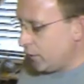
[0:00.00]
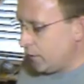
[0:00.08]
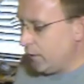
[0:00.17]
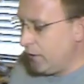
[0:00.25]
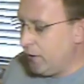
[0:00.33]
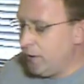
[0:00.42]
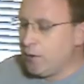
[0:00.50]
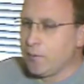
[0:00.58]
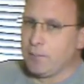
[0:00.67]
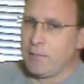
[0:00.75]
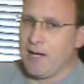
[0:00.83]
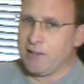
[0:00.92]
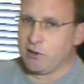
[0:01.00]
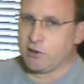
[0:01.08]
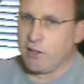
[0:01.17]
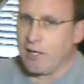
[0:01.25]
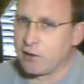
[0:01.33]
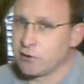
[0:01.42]
the
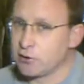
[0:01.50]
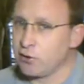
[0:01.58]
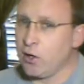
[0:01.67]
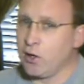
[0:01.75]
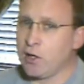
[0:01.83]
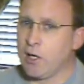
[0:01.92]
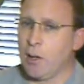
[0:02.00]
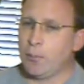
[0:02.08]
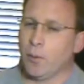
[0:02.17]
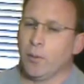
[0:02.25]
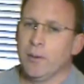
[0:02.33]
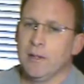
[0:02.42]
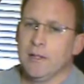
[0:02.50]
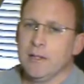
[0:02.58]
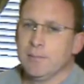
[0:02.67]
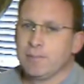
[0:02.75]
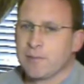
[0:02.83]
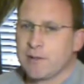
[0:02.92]
Magicjack, because there are a couple.
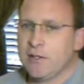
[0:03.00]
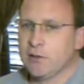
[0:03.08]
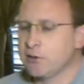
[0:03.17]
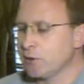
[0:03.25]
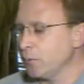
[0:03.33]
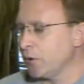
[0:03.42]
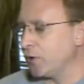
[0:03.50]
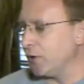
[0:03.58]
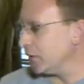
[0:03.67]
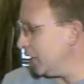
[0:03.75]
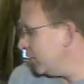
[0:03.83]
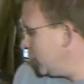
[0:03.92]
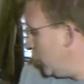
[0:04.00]
Here's some of the things I've